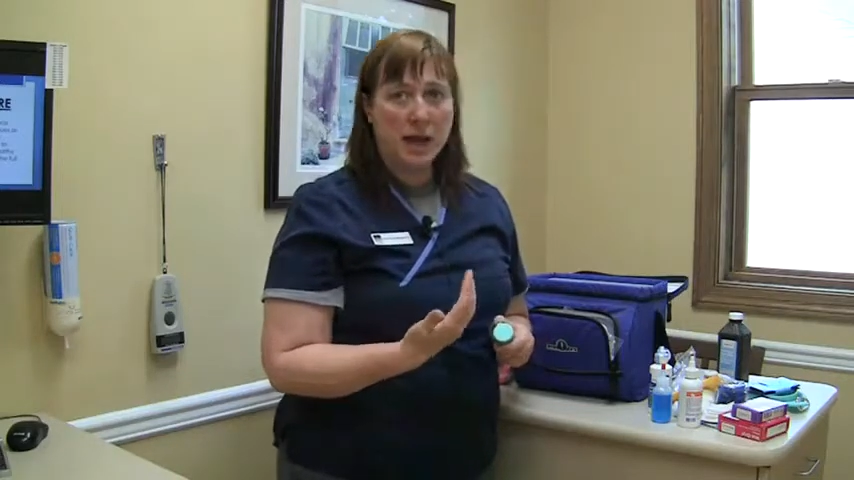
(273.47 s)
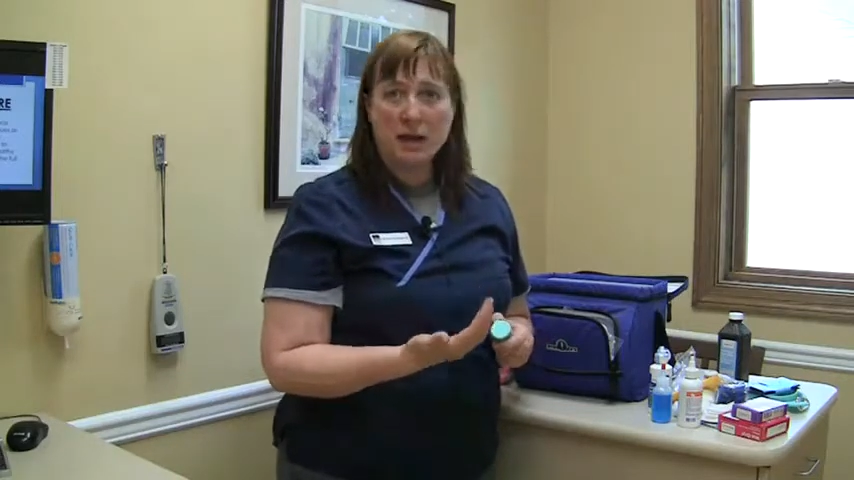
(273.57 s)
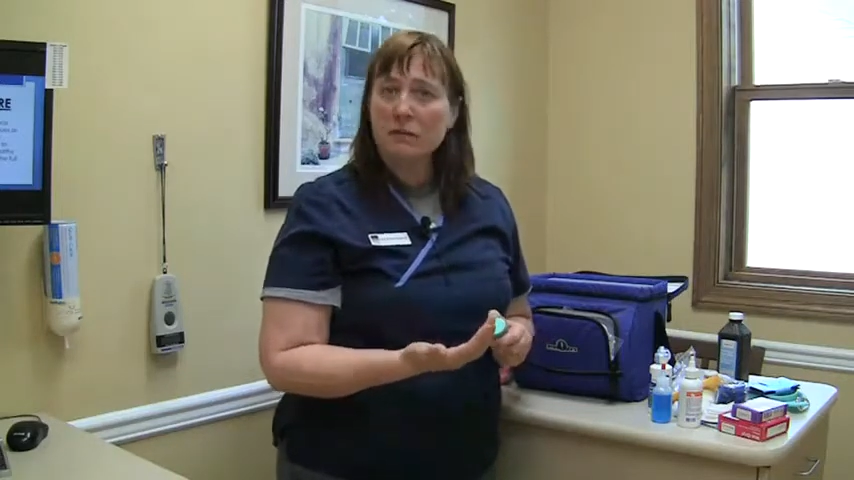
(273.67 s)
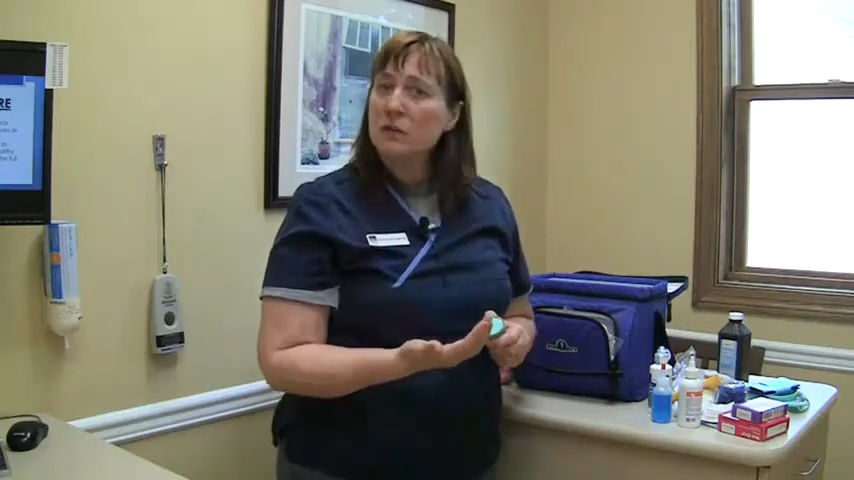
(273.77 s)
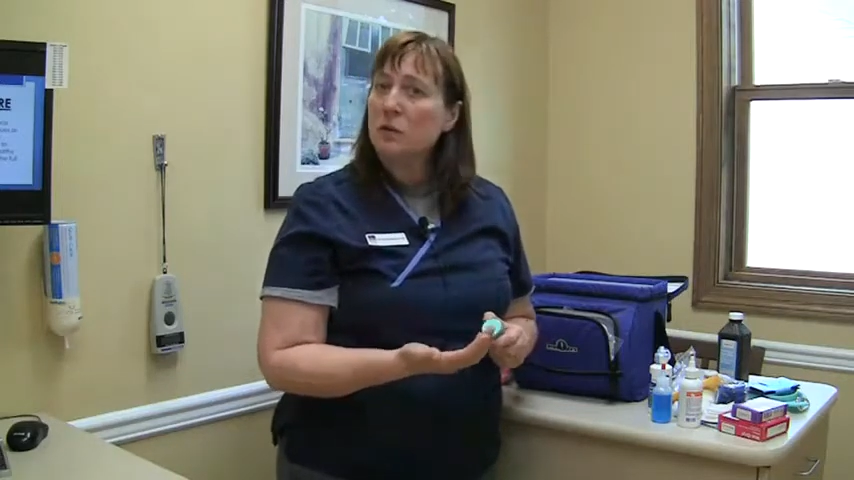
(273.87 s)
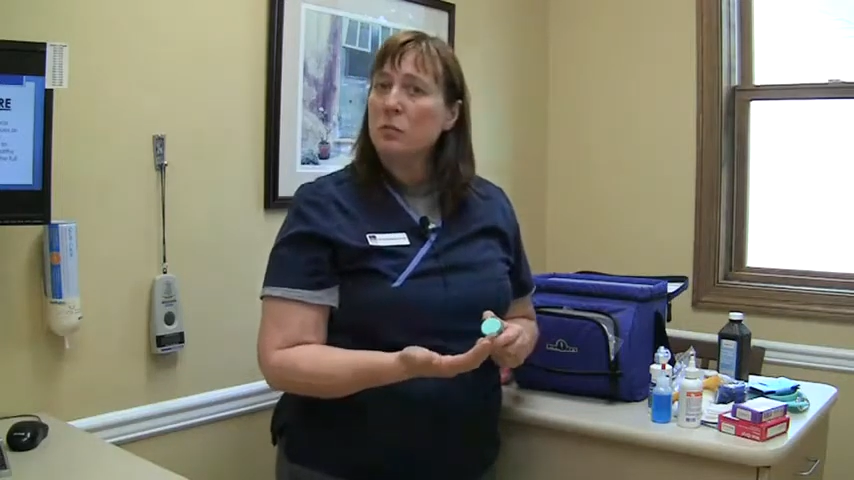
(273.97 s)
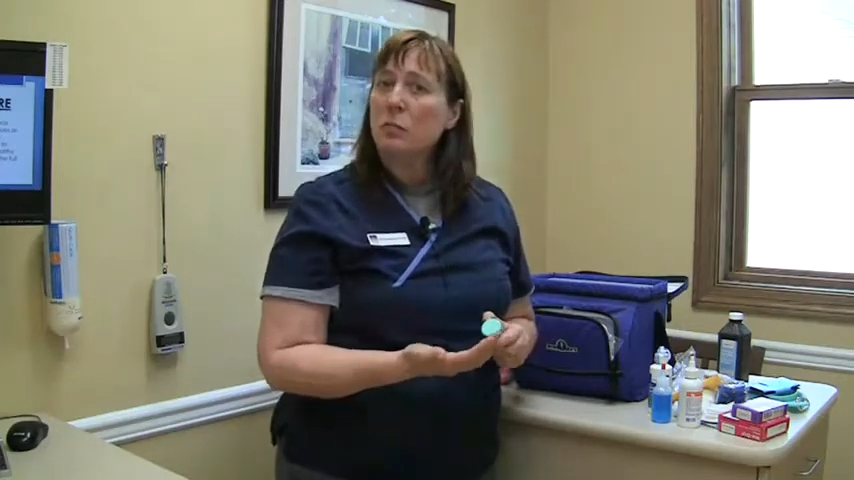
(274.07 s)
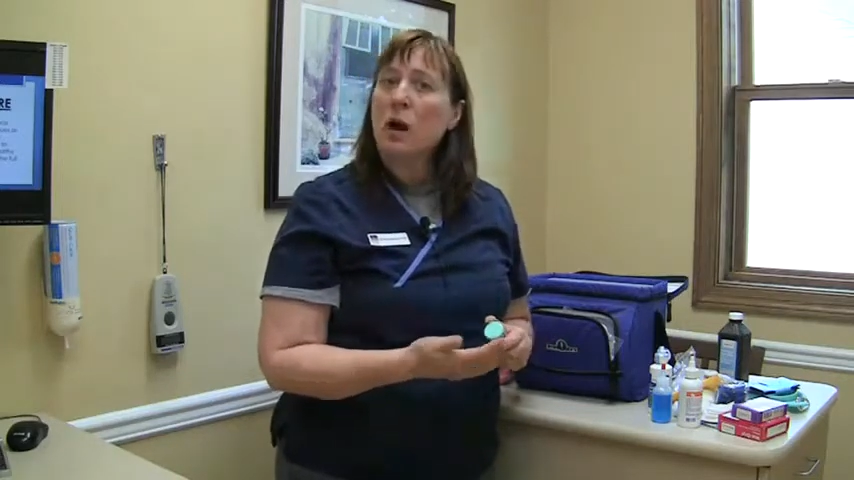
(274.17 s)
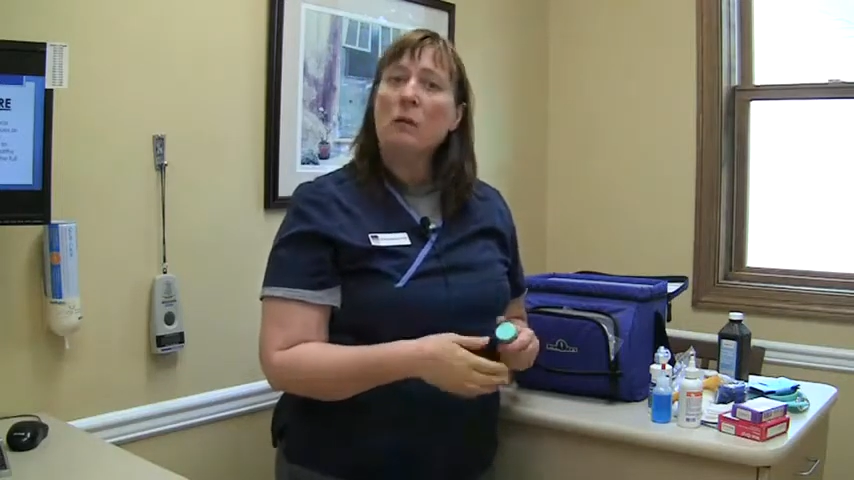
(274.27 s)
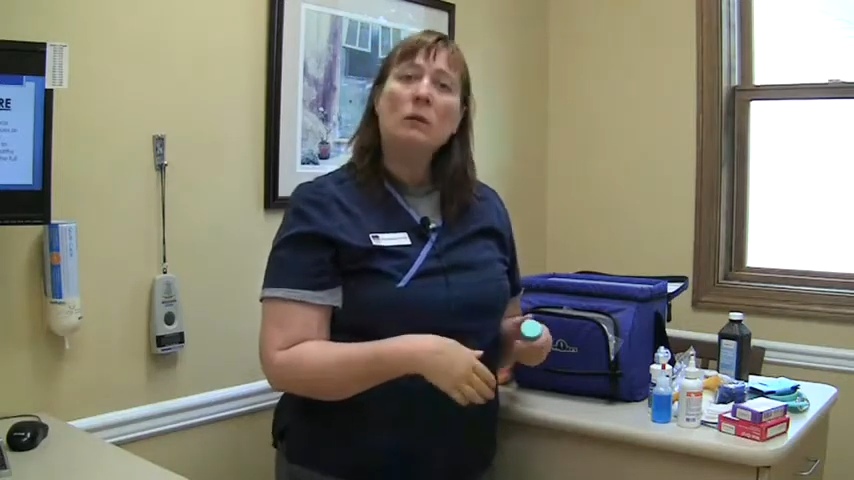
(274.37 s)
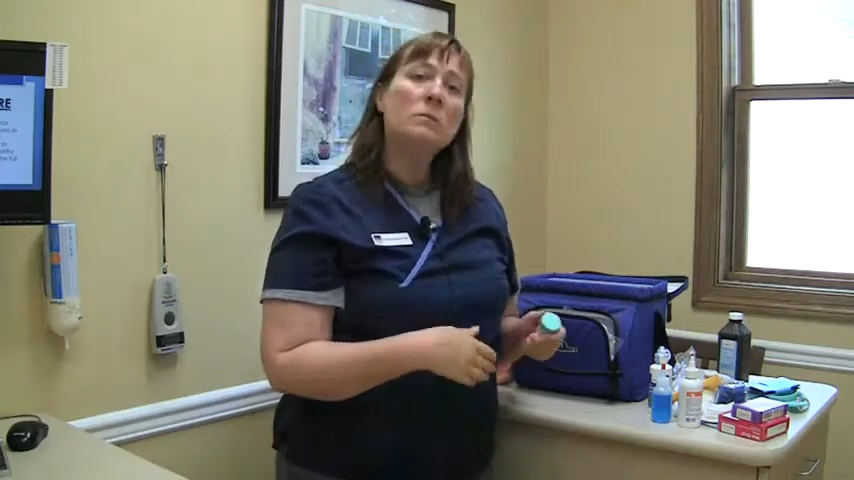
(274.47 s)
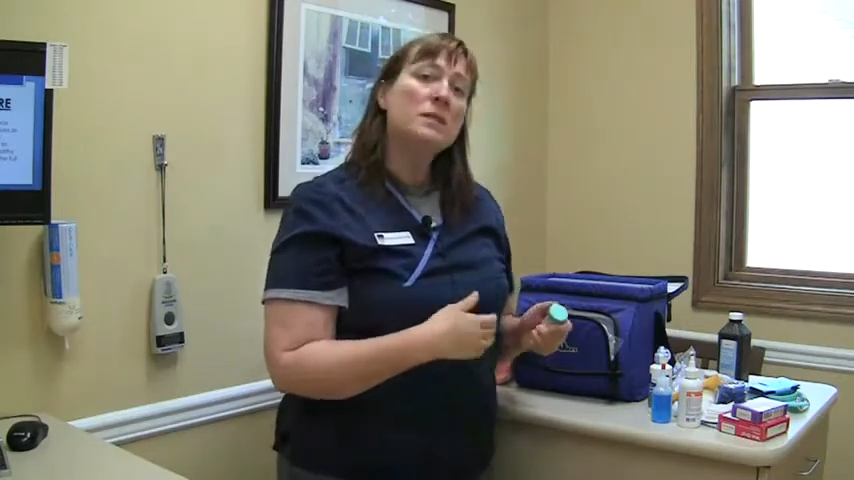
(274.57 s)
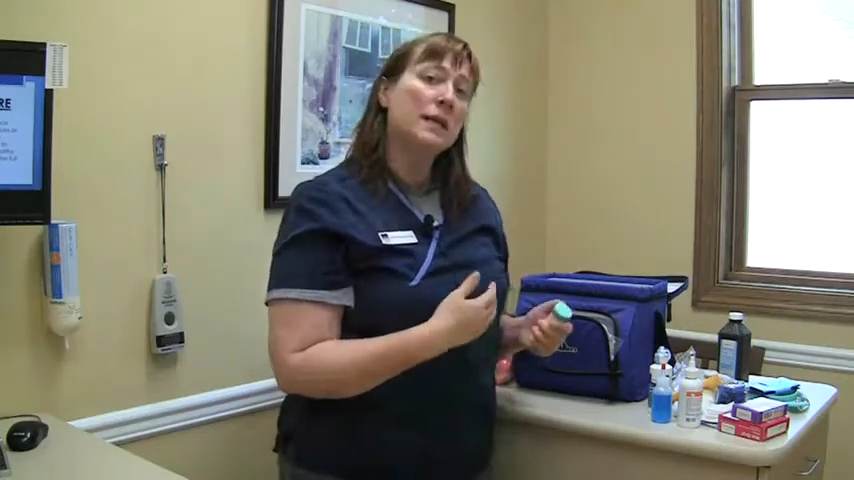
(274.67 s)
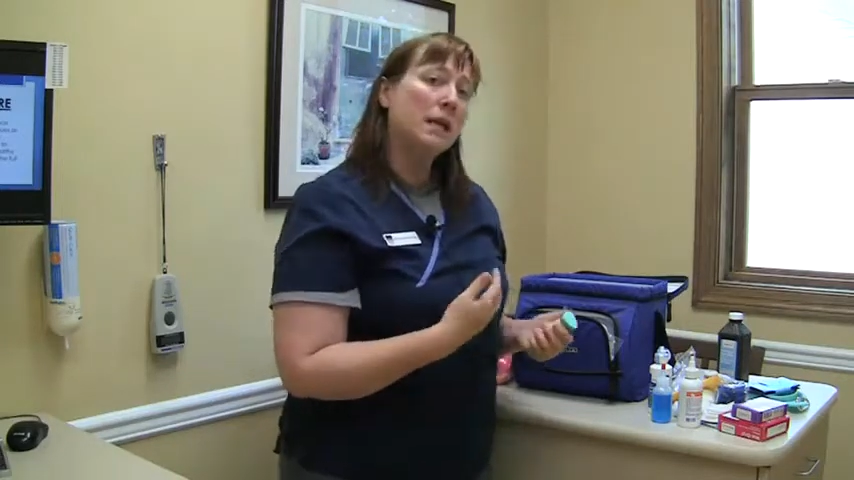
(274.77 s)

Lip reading: have certain problems